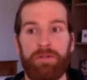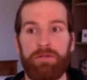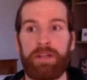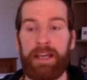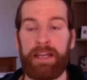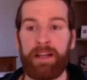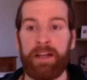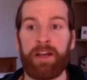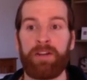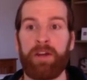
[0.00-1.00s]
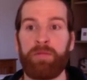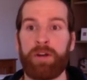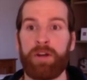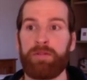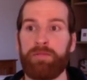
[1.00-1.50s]
healing and they want
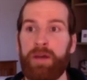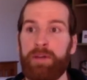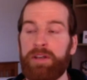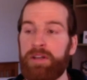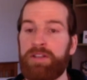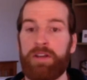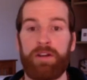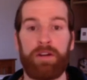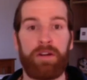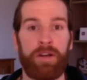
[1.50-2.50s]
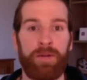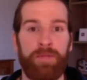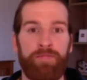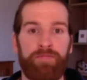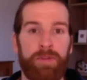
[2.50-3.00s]
to maybe consider
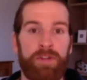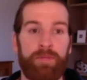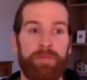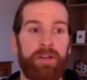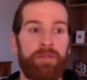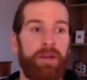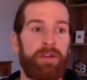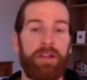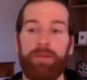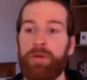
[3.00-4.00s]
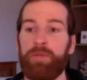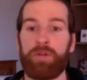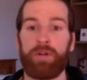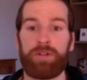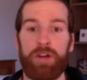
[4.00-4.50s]
something maybe a little bit
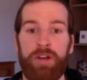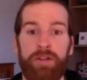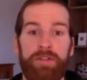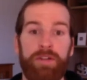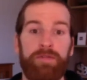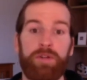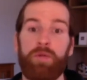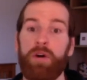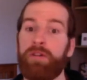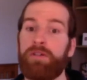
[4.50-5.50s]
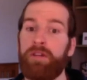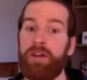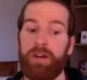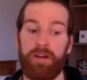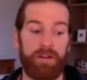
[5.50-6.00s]
more alternative to what
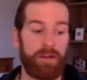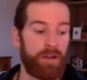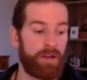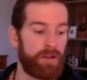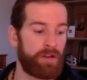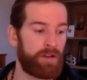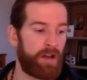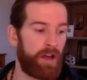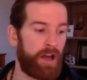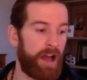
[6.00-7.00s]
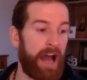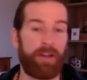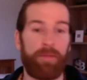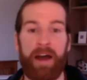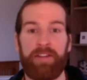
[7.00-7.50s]
the
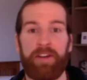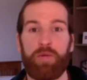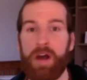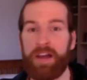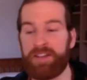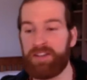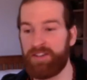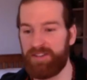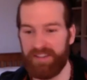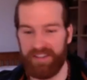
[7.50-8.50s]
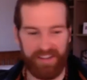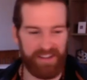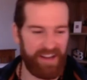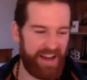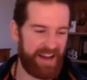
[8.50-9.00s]
allopathic Western
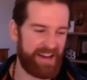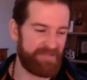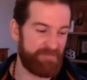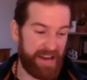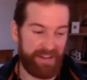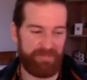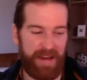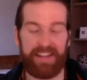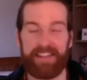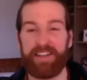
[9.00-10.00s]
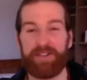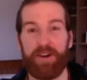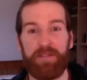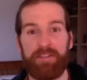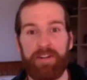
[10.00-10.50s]
medicine is
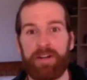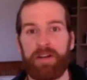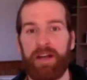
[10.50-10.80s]
offering.